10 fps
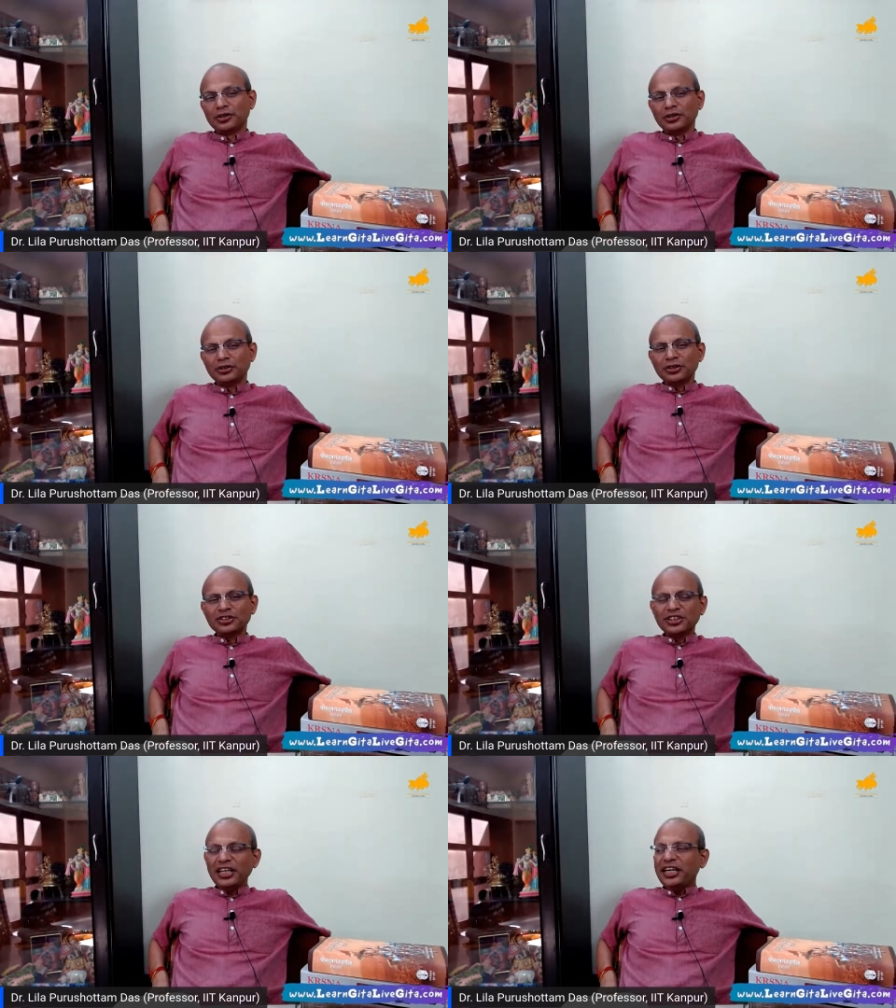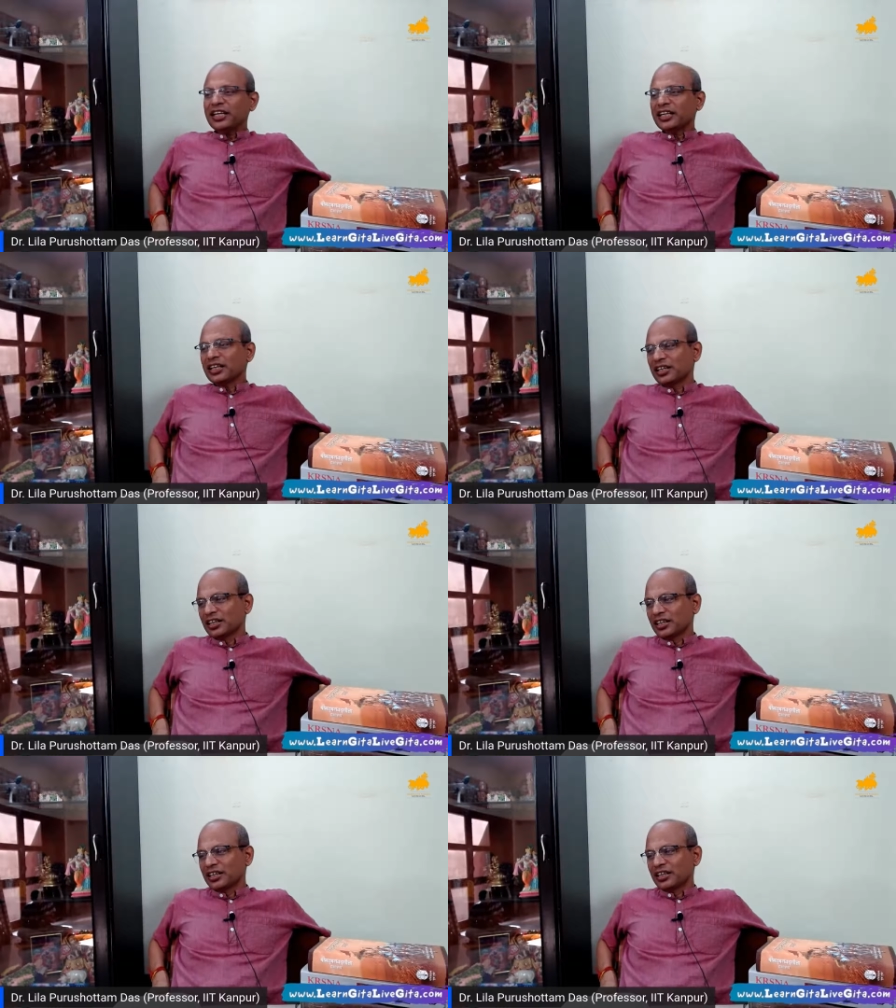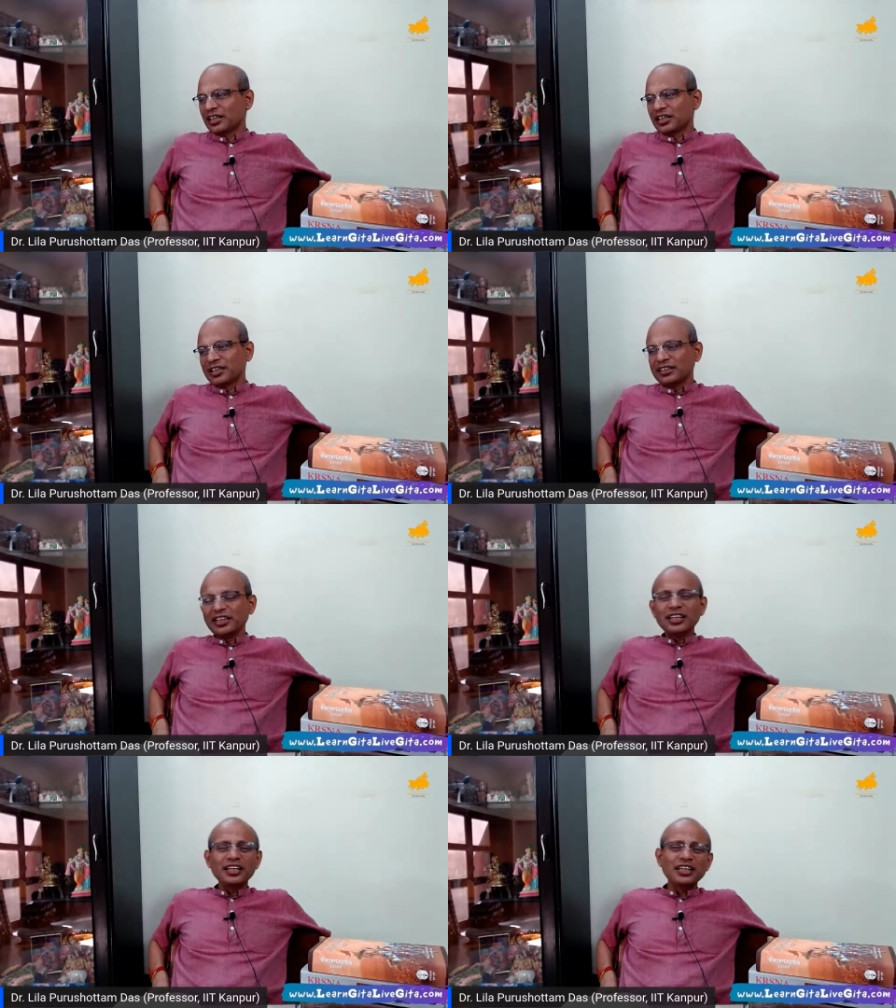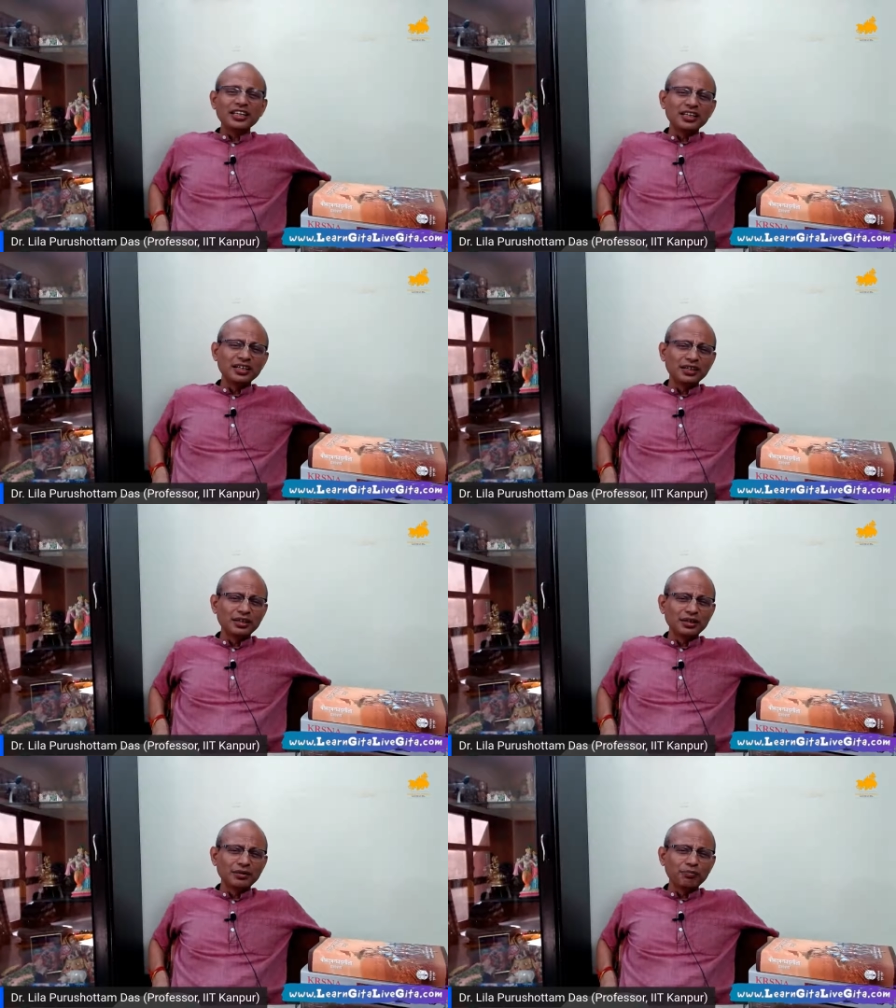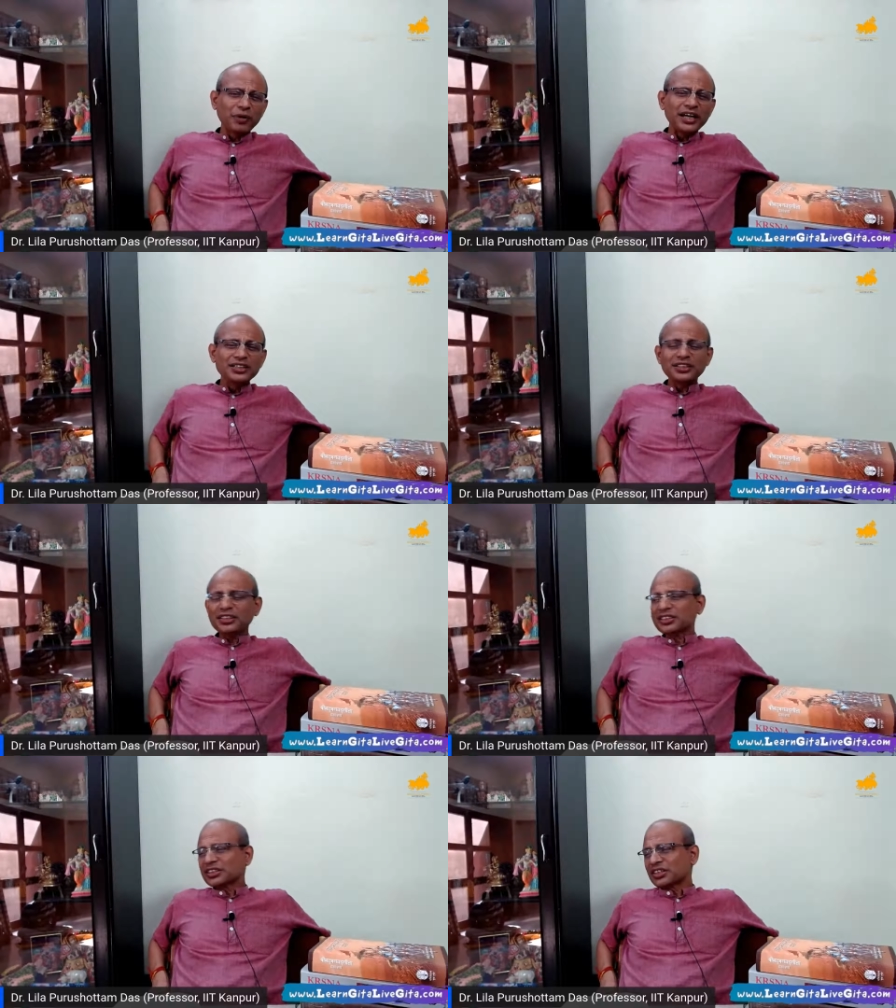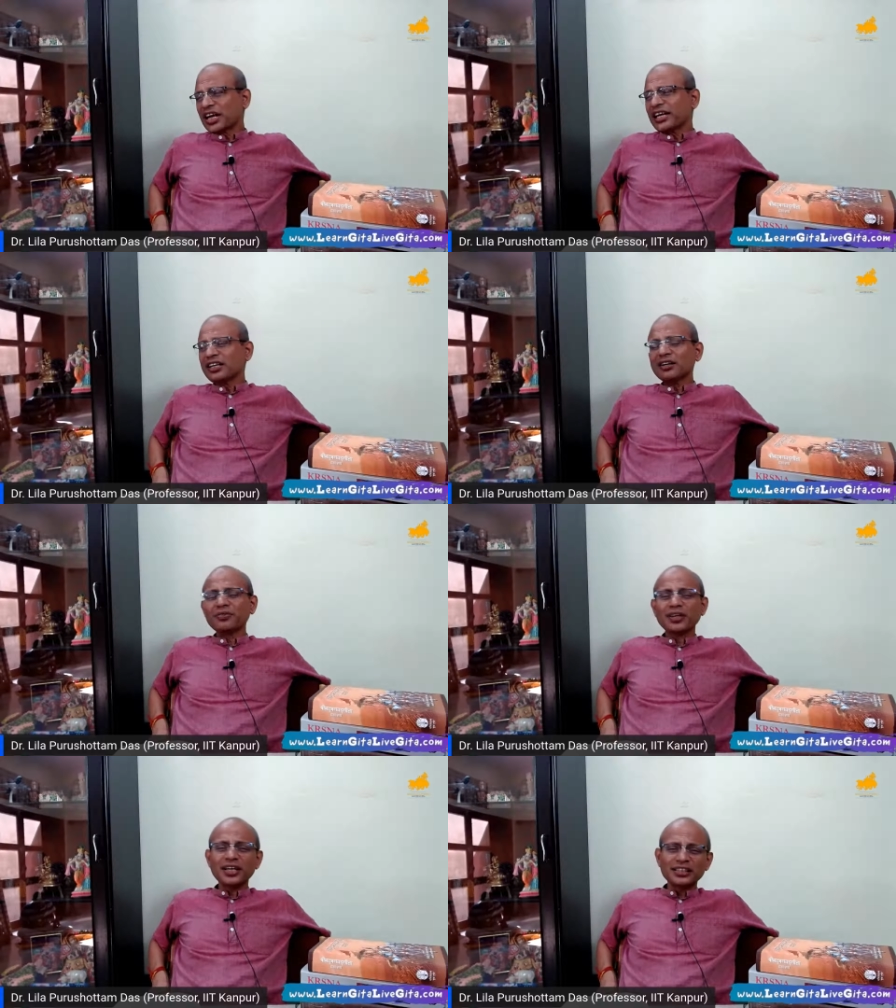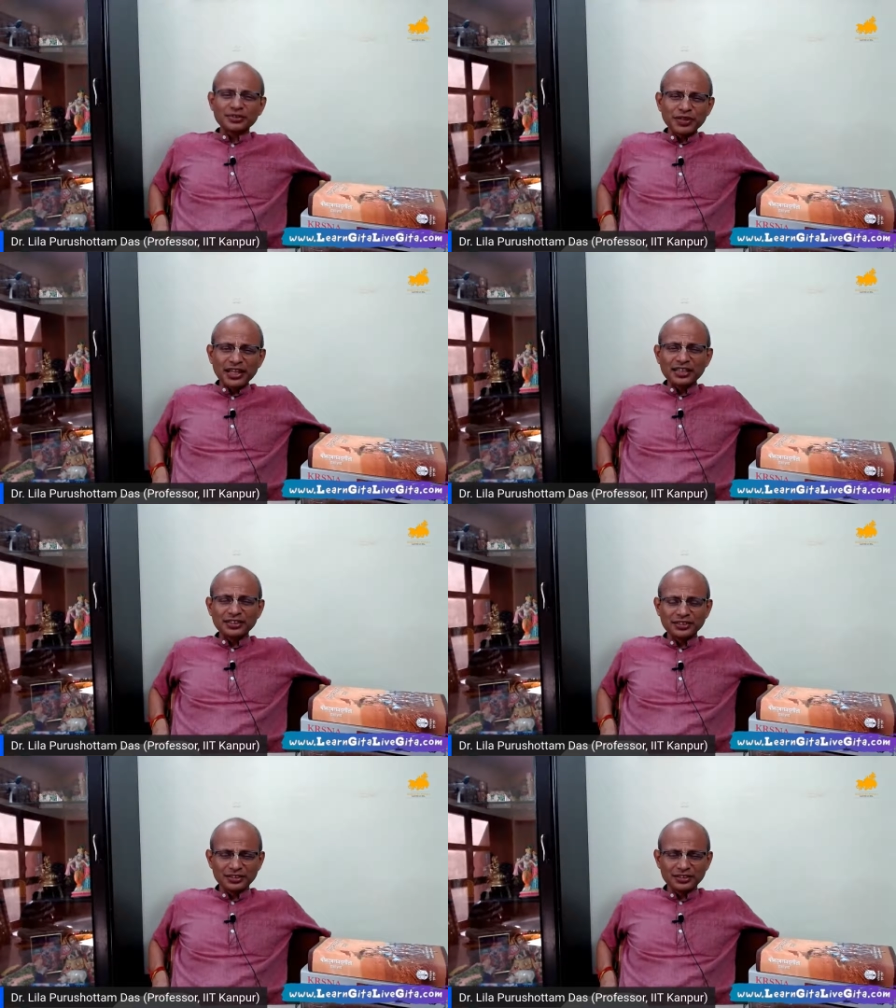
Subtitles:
So seeing the piteous crying of her husband,